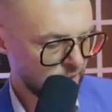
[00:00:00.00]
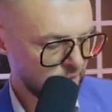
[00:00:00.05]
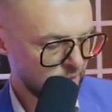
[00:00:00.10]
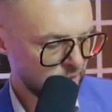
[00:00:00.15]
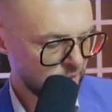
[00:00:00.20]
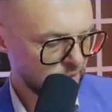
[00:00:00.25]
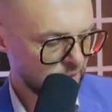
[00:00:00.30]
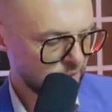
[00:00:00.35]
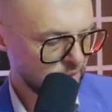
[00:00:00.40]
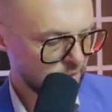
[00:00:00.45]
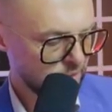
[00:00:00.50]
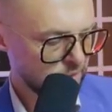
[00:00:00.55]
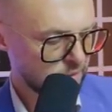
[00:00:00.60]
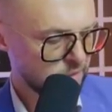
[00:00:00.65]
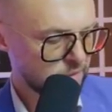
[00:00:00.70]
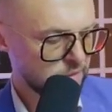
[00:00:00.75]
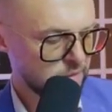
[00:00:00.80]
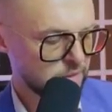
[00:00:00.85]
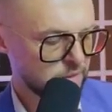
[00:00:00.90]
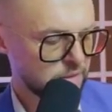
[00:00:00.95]

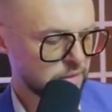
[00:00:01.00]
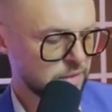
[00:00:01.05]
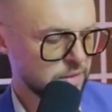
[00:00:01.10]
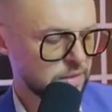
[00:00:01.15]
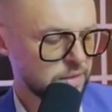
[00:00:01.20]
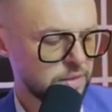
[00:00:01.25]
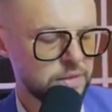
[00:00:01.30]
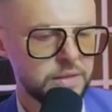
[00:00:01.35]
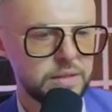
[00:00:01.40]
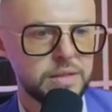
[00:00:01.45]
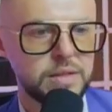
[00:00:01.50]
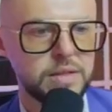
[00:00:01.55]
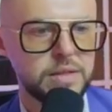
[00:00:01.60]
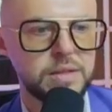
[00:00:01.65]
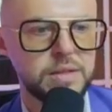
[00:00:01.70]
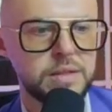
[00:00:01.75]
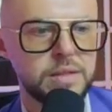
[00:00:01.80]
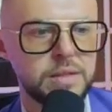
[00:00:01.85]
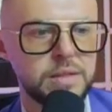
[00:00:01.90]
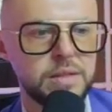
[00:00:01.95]

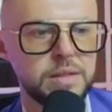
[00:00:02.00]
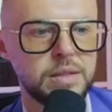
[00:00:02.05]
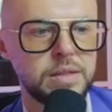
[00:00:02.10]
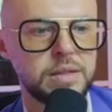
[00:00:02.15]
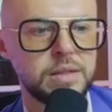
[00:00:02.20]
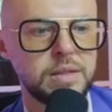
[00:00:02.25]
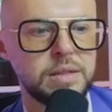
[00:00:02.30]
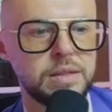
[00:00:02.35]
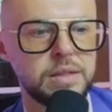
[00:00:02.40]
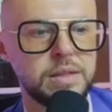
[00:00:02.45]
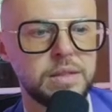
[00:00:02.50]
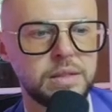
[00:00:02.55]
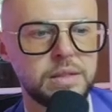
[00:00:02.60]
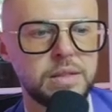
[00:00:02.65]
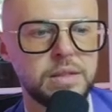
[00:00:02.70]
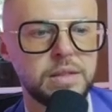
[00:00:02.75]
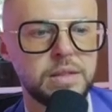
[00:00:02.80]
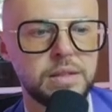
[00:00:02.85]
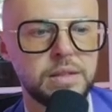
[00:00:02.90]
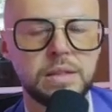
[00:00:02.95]

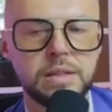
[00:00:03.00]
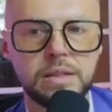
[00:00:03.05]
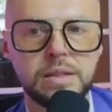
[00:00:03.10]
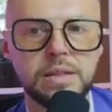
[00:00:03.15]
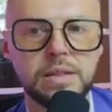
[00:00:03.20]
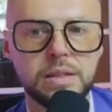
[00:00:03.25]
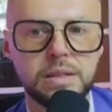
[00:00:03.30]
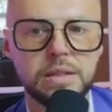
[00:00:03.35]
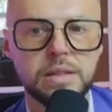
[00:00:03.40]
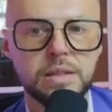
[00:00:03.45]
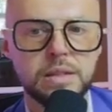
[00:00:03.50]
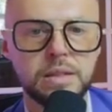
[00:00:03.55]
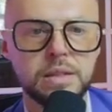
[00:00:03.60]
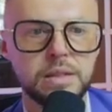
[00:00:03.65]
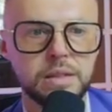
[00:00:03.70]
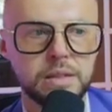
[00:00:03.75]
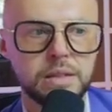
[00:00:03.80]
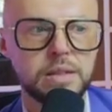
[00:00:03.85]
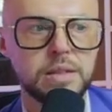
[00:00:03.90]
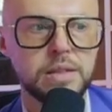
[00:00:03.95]
(silent)